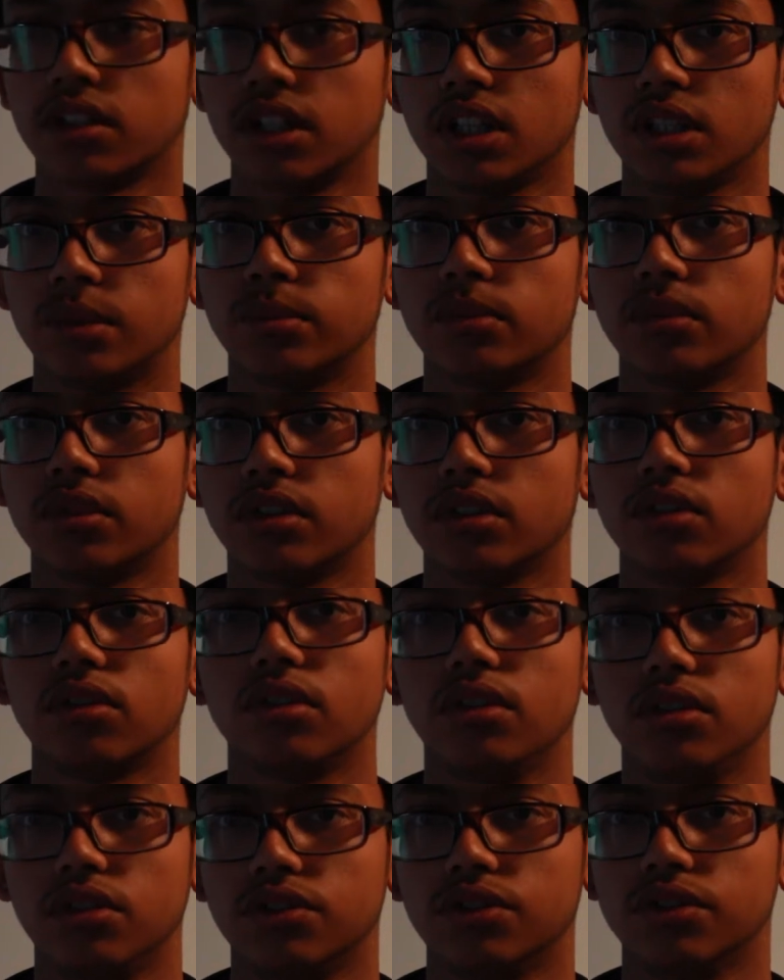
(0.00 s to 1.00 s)
the name
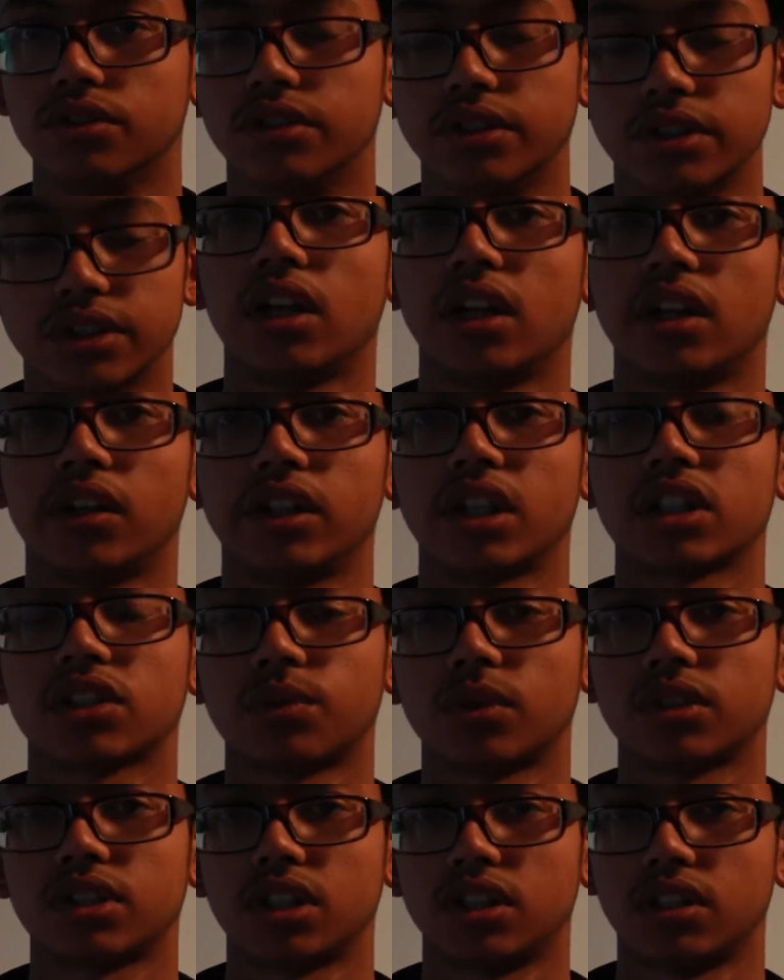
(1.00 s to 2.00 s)
neutrons. Now, that's
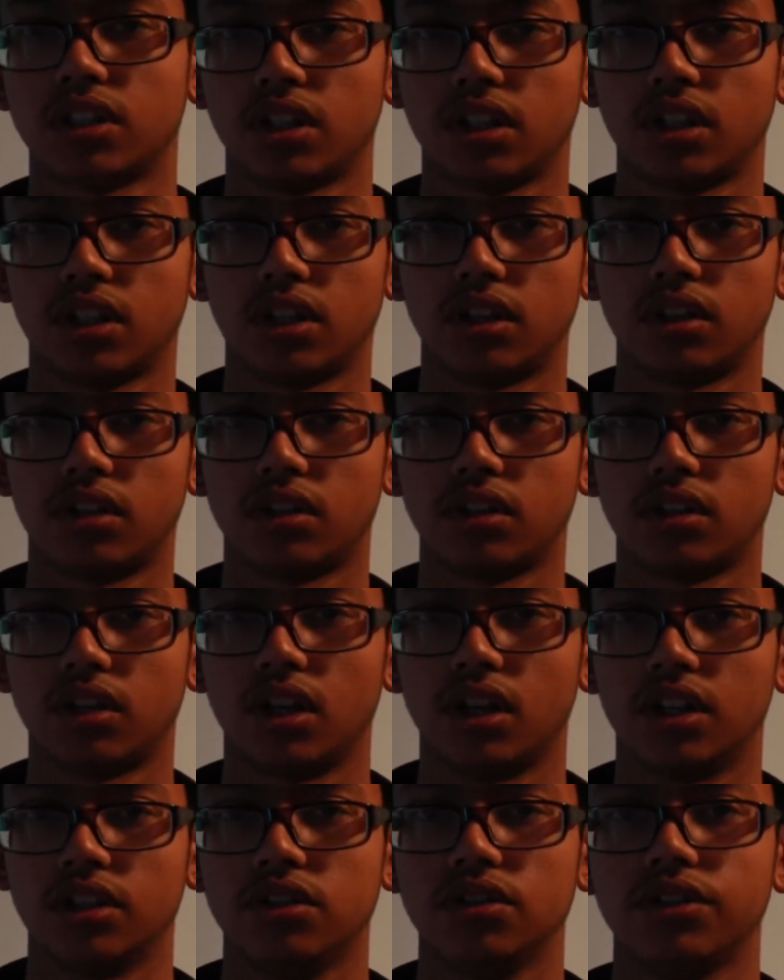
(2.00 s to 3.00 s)
what's in the
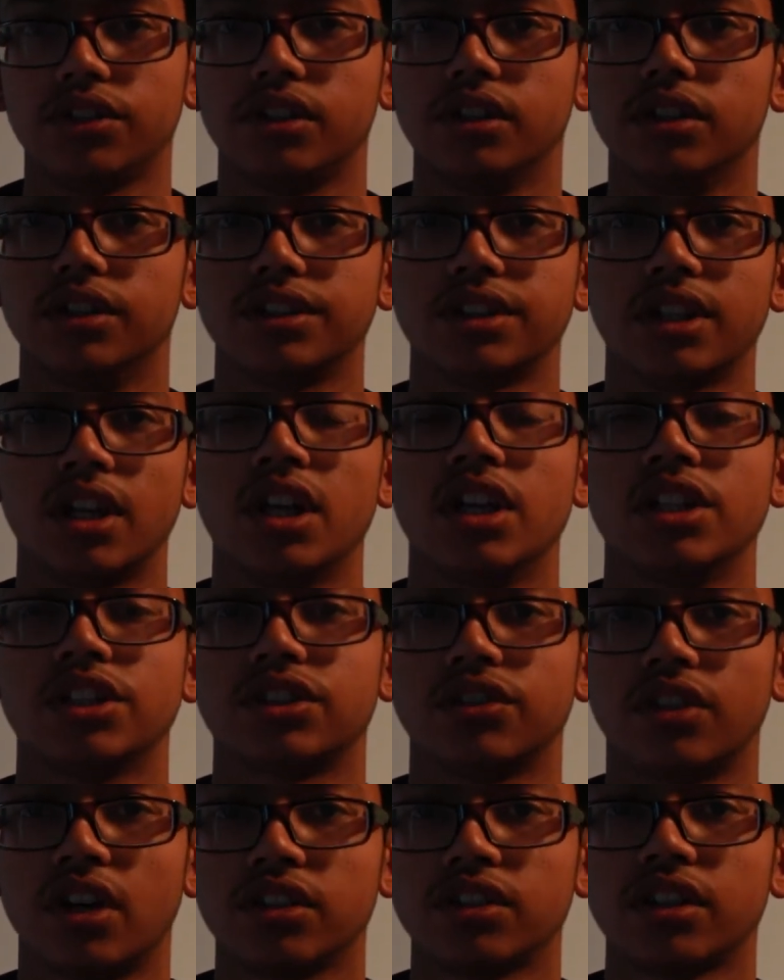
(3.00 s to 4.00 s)
nucleus.
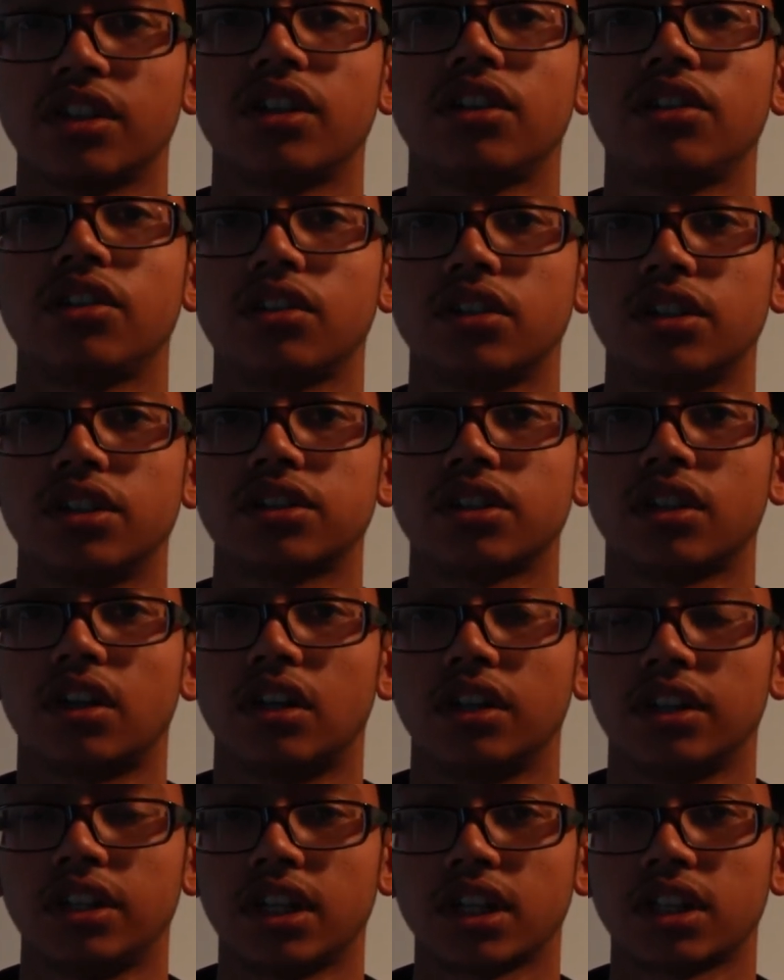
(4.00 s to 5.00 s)
Surrounding the nucleus
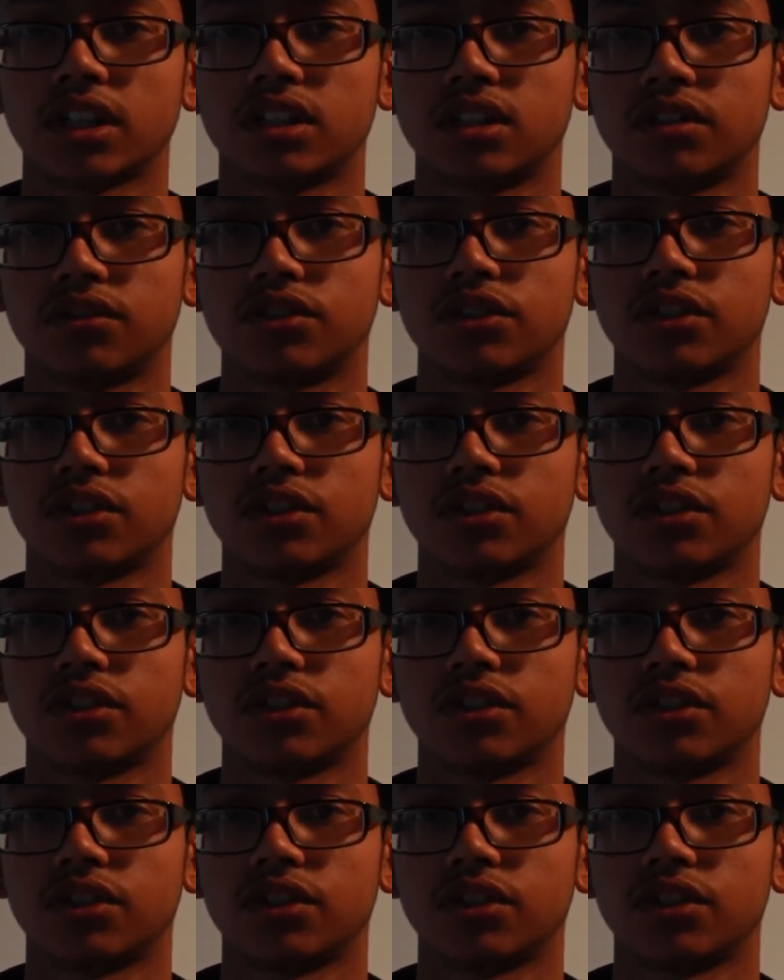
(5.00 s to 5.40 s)
are negative